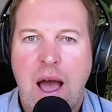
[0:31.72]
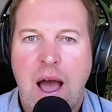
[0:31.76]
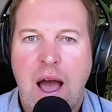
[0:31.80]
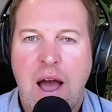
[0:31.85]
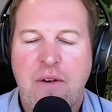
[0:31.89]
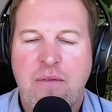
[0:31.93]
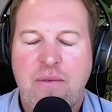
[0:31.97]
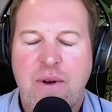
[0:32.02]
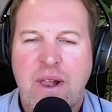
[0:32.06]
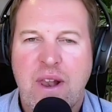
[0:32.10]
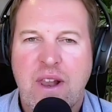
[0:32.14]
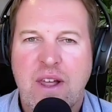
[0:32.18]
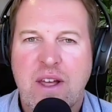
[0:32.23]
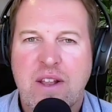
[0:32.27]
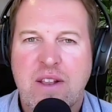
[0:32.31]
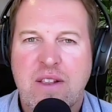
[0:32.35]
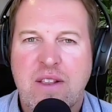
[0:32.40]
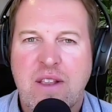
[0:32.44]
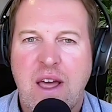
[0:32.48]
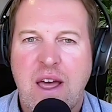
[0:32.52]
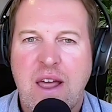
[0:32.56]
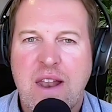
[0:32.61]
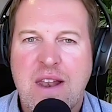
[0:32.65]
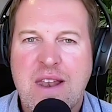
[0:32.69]
I felt
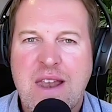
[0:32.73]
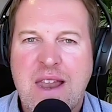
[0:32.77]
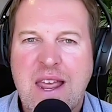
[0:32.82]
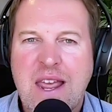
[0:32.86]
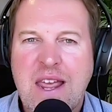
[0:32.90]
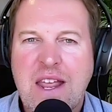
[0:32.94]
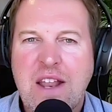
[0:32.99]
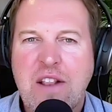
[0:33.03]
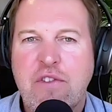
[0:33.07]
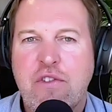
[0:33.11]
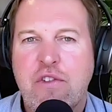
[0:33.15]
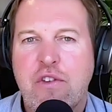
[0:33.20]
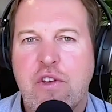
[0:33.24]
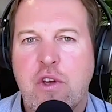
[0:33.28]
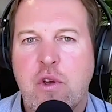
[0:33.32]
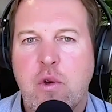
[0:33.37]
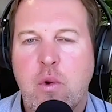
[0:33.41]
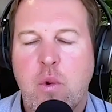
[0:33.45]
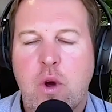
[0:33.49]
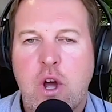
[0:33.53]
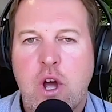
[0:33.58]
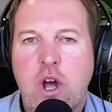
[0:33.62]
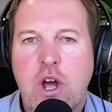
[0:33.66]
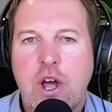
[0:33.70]
a need
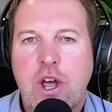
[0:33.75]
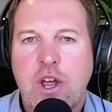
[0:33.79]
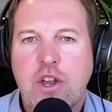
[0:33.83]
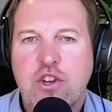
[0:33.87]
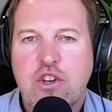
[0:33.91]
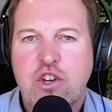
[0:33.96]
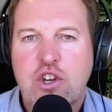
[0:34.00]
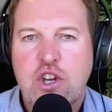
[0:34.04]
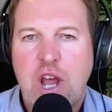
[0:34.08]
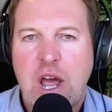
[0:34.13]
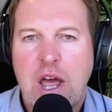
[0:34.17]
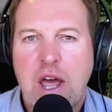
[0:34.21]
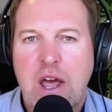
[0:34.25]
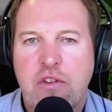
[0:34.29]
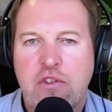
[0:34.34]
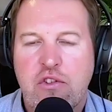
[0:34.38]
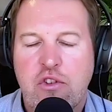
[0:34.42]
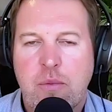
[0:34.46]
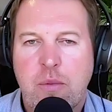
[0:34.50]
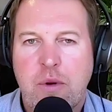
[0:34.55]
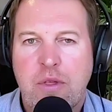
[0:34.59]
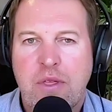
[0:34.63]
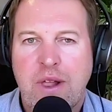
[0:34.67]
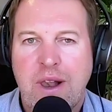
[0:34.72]
to share
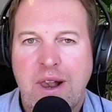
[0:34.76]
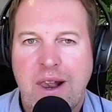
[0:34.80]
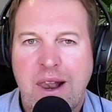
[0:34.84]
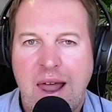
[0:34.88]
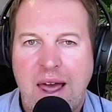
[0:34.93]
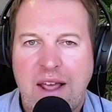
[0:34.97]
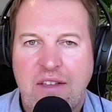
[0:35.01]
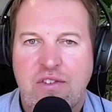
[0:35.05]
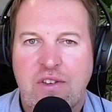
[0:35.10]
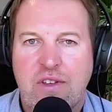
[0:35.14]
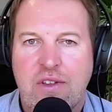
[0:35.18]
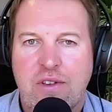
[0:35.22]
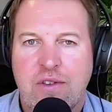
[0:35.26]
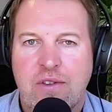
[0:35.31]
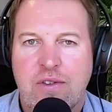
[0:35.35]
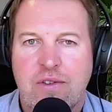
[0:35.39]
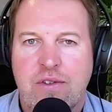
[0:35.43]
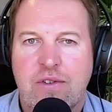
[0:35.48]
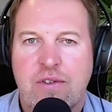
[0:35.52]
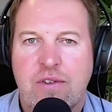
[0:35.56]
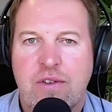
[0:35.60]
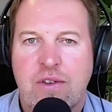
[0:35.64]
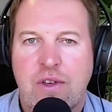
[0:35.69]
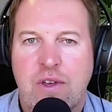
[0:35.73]
some of the
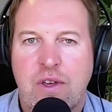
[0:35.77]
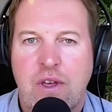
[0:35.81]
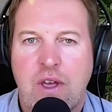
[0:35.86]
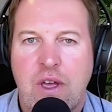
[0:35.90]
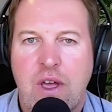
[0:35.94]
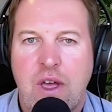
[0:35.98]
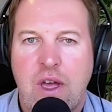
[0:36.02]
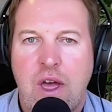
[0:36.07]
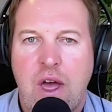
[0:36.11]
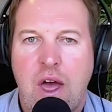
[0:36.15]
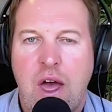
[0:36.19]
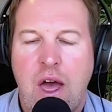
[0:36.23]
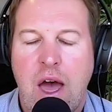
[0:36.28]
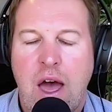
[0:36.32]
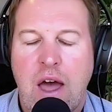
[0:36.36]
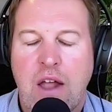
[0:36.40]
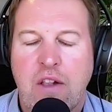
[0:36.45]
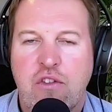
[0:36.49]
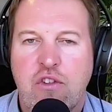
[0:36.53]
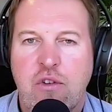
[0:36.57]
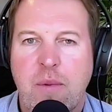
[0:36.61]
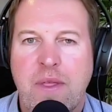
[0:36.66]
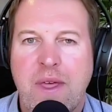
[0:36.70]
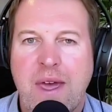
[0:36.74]
lessons and
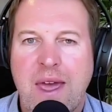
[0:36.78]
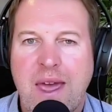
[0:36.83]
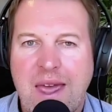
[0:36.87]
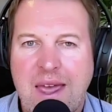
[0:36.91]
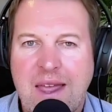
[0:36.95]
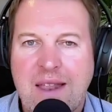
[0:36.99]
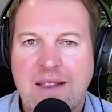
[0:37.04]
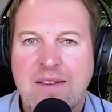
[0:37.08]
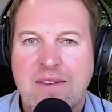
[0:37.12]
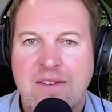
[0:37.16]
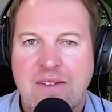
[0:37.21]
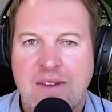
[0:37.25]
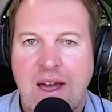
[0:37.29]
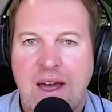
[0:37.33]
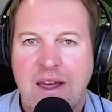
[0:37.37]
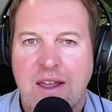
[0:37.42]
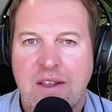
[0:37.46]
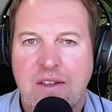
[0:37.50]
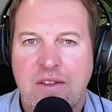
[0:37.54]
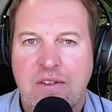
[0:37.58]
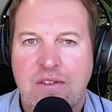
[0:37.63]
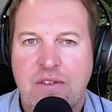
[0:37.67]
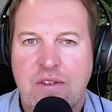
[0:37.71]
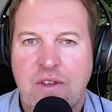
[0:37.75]
some of the
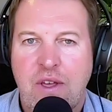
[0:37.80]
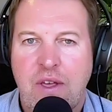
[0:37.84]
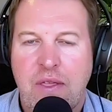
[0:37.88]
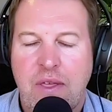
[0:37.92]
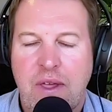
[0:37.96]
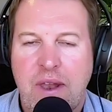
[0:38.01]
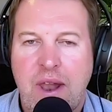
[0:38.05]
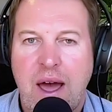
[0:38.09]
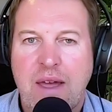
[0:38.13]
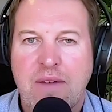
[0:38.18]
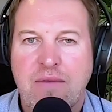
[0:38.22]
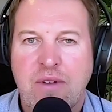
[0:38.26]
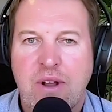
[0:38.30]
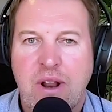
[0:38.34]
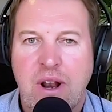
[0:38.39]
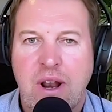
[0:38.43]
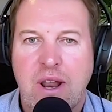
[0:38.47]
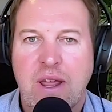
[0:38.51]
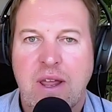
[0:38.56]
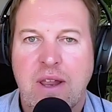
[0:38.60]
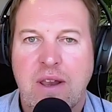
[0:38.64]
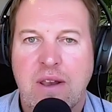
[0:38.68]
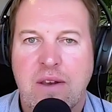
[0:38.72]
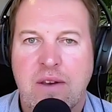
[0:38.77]
insights that I've
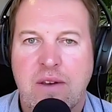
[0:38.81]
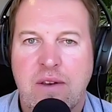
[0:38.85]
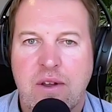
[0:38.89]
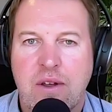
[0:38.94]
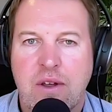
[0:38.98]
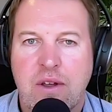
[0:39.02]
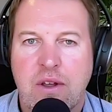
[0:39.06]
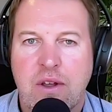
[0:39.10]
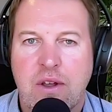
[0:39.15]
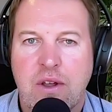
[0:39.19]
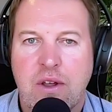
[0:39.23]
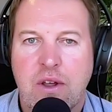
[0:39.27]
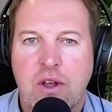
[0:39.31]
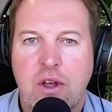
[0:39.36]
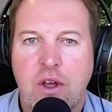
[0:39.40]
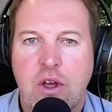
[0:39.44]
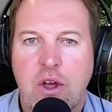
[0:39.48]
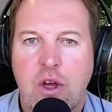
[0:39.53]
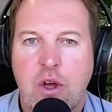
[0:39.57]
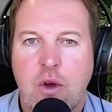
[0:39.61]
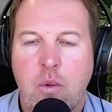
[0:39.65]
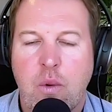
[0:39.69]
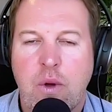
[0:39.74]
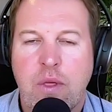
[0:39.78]
gleaned
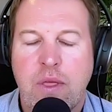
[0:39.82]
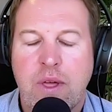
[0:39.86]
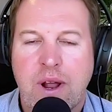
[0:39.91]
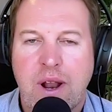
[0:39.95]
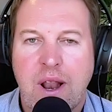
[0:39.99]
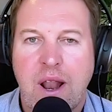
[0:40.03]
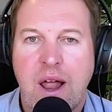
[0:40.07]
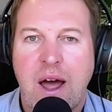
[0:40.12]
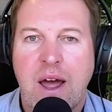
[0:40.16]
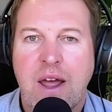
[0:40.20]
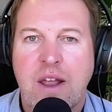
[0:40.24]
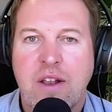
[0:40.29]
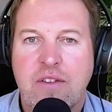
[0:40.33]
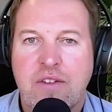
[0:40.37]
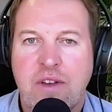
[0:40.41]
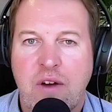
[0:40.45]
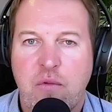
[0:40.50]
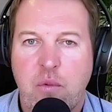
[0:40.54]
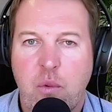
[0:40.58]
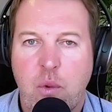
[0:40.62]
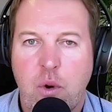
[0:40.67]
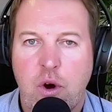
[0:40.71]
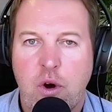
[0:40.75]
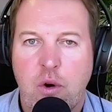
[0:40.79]
with the clients
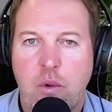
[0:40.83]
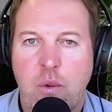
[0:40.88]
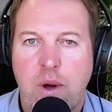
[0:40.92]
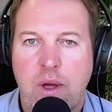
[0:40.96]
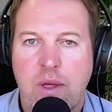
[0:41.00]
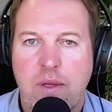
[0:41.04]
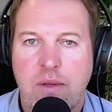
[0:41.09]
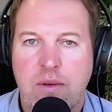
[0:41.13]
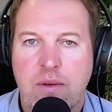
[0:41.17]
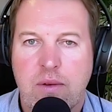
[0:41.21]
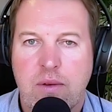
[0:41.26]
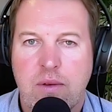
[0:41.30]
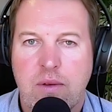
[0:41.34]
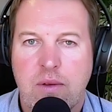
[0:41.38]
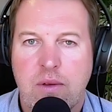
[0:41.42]
I've worked with.